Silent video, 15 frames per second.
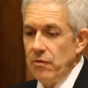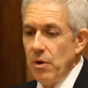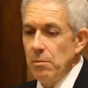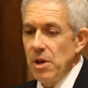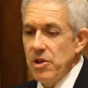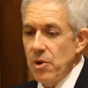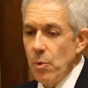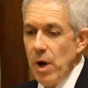
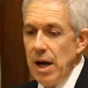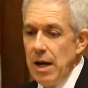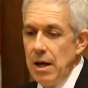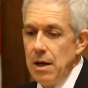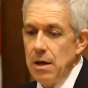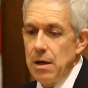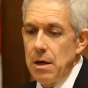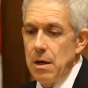from
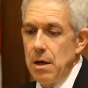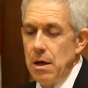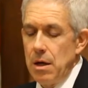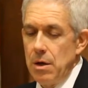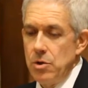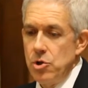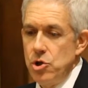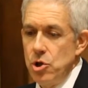Lithuania,
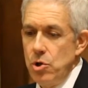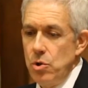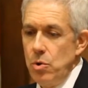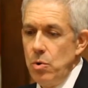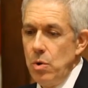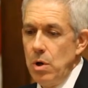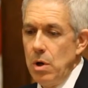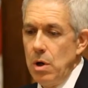
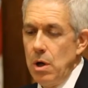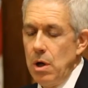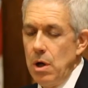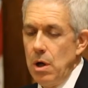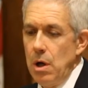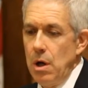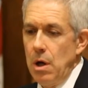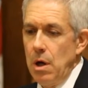Jew,
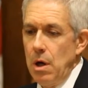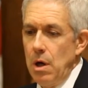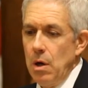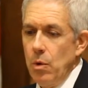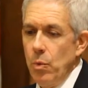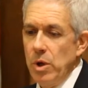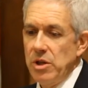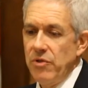
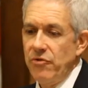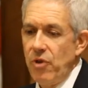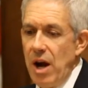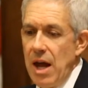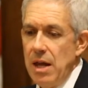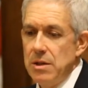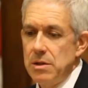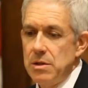went to
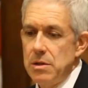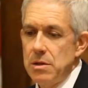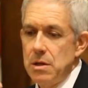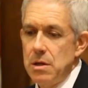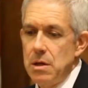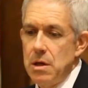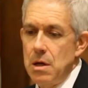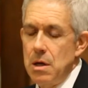France,
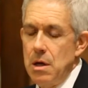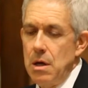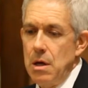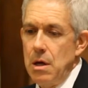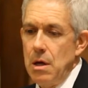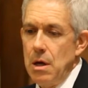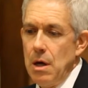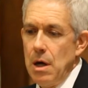
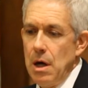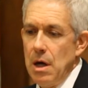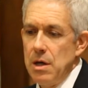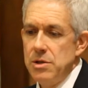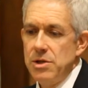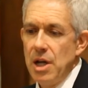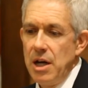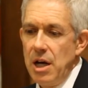
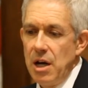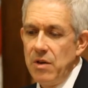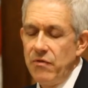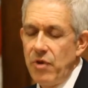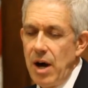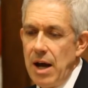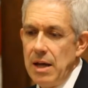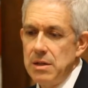studied in
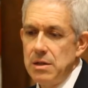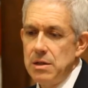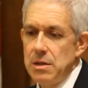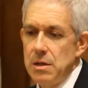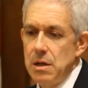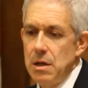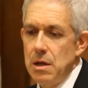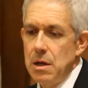
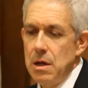France,